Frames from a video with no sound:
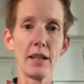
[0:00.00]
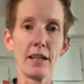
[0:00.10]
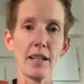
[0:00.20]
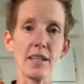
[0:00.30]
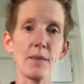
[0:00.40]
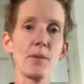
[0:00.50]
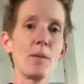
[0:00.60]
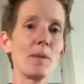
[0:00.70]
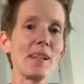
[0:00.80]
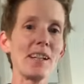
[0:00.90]
Yes, I'm
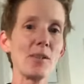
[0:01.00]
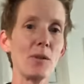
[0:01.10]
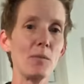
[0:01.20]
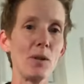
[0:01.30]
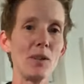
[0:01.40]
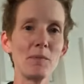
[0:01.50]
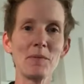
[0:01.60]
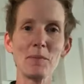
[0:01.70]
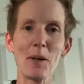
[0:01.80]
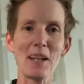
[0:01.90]
dumping it into a bowl.
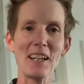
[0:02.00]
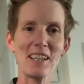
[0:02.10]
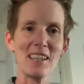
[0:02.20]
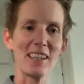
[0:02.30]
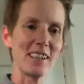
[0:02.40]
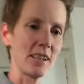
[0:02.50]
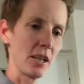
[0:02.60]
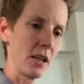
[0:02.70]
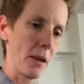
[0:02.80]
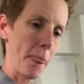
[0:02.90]
Probably can't see it.
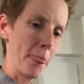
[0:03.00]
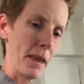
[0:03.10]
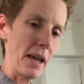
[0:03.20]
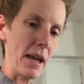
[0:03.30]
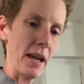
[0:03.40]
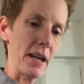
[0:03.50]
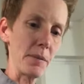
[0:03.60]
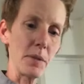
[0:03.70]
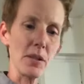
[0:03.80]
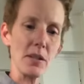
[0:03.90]

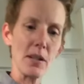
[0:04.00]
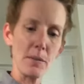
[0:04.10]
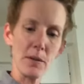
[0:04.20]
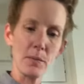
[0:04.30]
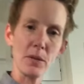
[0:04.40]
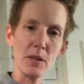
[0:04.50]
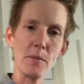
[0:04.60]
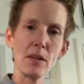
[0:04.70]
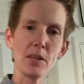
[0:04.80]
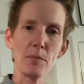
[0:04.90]
And I'm gonna put some
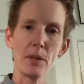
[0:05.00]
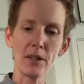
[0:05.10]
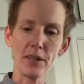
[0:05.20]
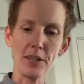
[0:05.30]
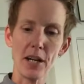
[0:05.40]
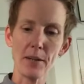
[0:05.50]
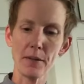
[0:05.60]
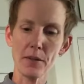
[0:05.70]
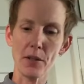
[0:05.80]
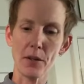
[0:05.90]
melted butter in there.
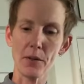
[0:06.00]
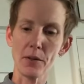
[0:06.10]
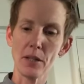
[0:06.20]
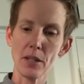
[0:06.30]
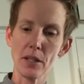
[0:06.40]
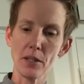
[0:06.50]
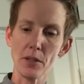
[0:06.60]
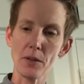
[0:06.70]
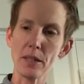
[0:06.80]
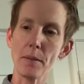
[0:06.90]
So do
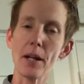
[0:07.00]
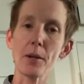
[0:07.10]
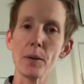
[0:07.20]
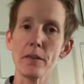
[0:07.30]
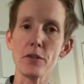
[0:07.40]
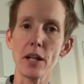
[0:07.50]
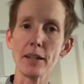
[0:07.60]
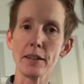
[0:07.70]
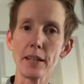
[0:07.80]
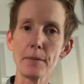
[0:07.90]
it in the microwave
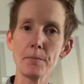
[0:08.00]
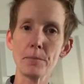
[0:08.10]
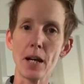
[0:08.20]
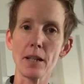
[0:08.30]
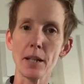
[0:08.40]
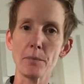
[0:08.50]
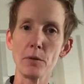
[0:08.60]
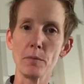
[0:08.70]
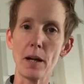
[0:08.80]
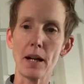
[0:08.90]
gently, not like
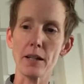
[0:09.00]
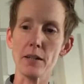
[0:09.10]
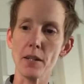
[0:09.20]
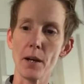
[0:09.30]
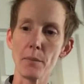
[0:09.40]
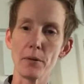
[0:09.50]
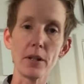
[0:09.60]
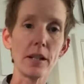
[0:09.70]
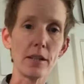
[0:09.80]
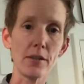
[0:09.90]
boombox. Put it
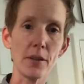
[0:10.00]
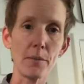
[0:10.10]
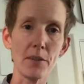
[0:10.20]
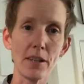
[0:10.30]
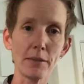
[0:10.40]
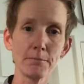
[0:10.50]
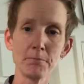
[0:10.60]
in something